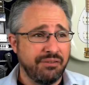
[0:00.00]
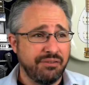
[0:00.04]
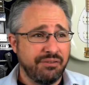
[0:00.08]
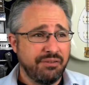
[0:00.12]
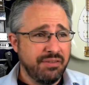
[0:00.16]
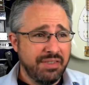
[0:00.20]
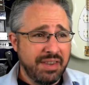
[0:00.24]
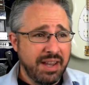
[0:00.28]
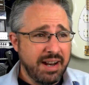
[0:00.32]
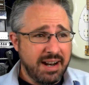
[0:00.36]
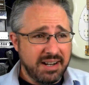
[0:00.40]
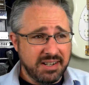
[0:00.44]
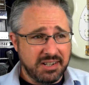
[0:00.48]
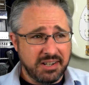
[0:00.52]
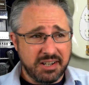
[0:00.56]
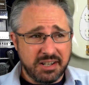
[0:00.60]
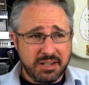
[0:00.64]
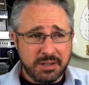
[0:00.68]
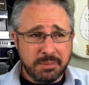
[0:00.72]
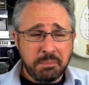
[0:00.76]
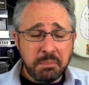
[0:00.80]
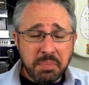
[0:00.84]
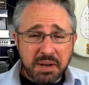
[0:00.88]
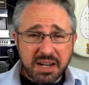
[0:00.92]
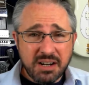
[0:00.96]
that has a
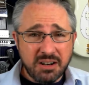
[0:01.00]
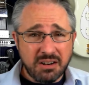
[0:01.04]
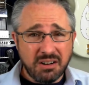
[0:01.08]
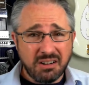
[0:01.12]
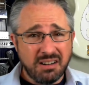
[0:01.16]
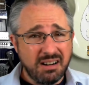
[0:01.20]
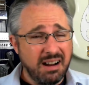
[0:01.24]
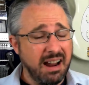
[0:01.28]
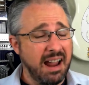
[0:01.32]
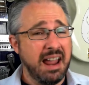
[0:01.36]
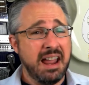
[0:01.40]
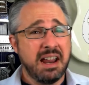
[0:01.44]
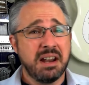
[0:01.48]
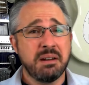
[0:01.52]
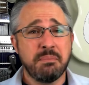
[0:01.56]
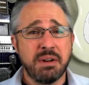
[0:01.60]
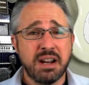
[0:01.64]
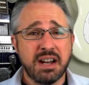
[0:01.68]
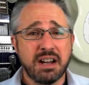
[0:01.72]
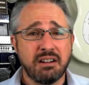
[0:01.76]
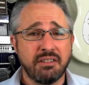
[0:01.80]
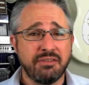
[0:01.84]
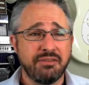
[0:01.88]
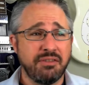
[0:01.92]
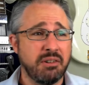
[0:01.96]
speaker and
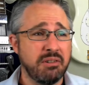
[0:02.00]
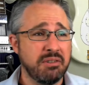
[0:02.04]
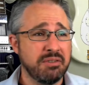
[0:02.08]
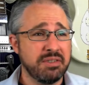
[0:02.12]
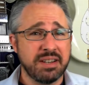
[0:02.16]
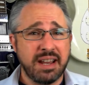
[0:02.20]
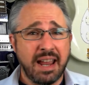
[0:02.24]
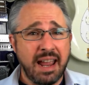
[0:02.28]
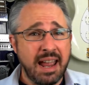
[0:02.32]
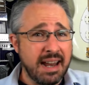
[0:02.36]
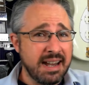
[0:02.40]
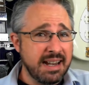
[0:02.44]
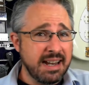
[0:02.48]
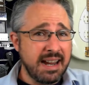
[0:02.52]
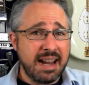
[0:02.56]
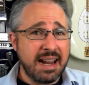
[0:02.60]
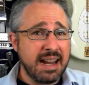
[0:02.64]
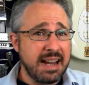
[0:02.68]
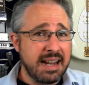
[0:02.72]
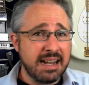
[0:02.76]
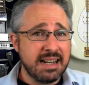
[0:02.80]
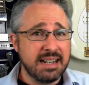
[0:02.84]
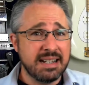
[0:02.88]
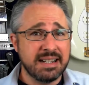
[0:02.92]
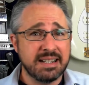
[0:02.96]
microphones and
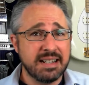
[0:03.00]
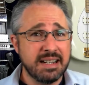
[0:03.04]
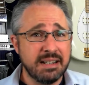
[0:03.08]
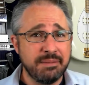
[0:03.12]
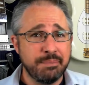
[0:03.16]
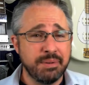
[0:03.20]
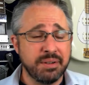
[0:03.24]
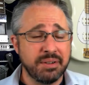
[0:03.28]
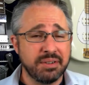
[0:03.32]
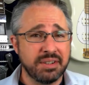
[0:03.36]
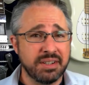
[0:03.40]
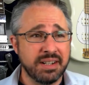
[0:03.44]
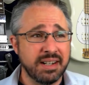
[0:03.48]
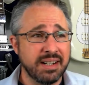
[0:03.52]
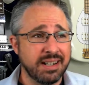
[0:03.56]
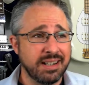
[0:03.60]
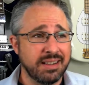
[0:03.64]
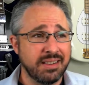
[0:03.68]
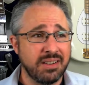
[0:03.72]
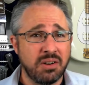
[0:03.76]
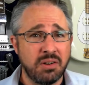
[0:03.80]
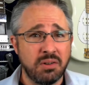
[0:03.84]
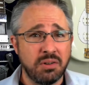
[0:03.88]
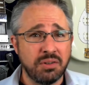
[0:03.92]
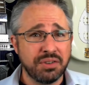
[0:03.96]
AEC built in, and
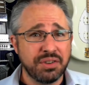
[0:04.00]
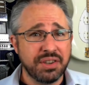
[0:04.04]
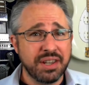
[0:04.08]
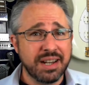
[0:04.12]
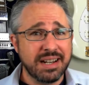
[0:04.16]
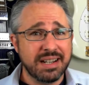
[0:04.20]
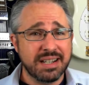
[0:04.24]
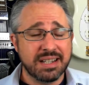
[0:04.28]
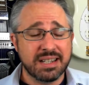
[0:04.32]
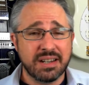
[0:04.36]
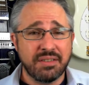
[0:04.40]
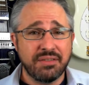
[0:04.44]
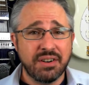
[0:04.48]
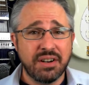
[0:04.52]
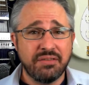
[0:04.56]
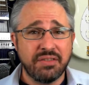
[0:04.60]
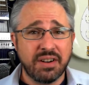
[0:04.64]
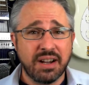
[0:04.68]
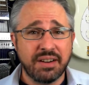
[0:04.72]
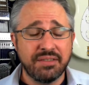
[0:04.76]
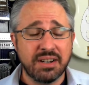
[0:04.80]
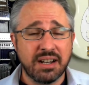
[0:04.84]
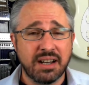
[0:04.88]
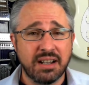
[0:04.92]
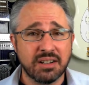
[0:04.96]
the whole thing is
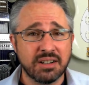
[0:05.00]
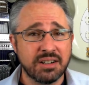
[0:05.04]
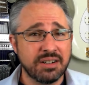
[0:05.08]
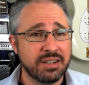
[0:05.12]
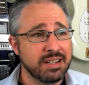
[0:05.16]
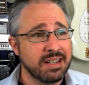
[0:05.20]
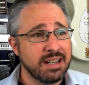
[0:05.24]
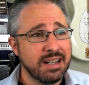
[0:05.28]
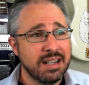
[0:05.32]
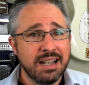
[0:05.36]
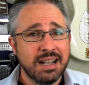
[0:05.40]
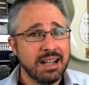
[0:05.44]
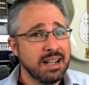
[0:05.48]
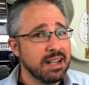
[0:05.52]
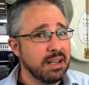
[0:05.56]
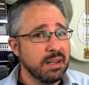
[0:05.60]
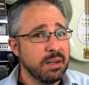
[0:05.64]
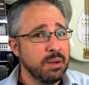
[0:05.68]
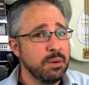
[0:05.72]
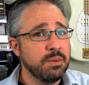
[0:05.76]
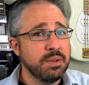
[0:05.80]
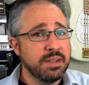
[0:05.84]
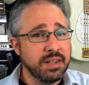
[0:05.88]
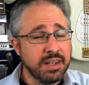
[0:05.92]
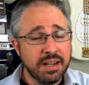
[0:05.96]
$75,
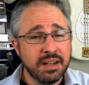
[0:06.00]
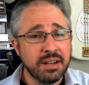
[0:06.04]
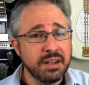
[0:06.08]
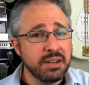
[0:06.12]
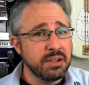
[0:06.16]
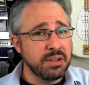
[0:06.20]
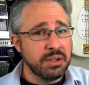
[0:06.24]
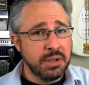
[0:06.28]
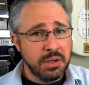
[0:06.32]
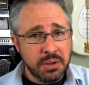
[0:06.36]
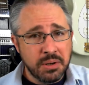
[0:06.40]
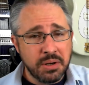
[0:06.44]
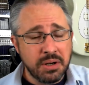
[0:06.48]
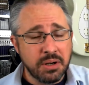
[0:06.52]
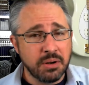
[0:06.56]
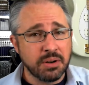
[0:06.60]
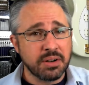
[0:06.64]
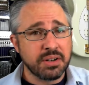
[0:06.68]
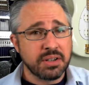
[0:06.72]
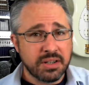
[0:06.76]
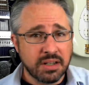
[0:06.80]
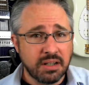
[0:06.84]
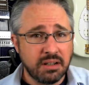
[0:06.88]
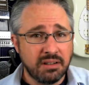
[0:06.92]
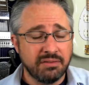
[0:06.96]
you didn't do
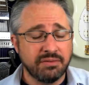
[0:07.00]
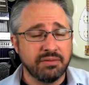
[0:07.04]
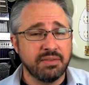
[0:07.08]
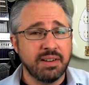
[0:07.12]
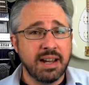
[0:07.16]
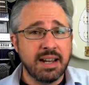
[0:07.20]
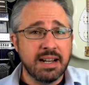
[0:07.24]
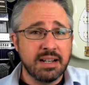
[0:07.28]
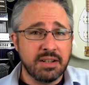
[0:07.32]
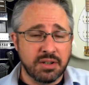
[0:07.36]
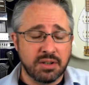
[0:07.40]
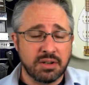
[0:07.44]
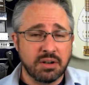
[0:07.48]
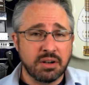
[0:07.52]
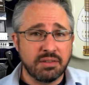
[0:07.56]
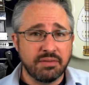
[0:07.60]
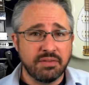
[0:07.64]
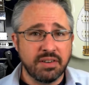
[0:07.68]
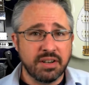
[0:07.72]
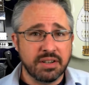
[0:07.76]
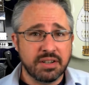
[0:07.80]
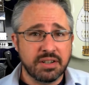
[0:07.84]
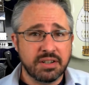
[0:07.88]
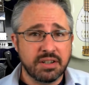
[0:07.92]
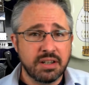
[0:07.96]
yourself a
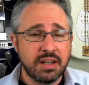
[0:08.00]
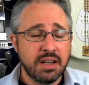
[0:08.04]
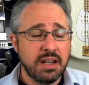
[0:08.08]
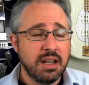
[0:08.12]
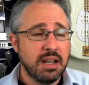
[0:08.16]
service.